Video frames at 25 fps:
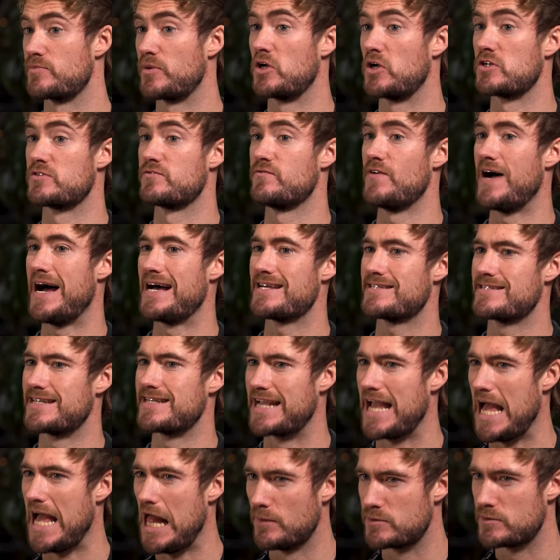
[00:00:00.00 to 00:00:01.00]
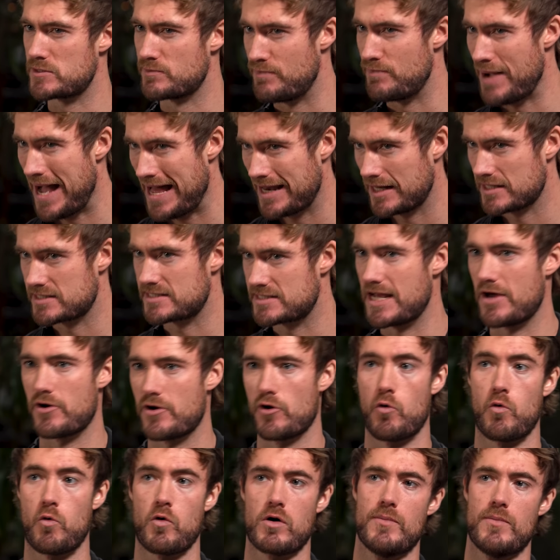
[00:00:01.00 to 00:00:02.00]
because fasting helps balance out a
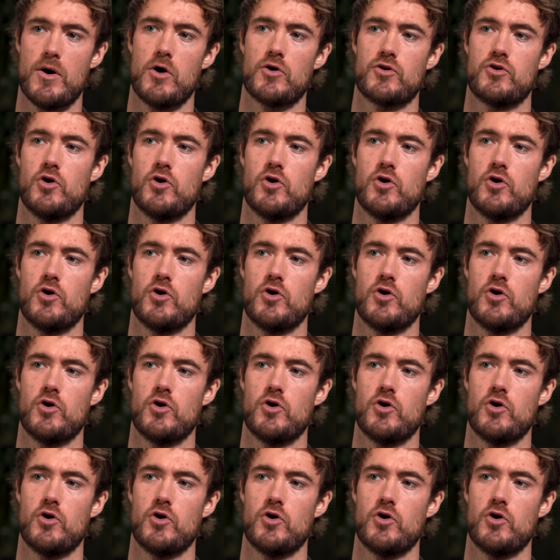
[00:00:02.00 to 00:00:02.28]
hormone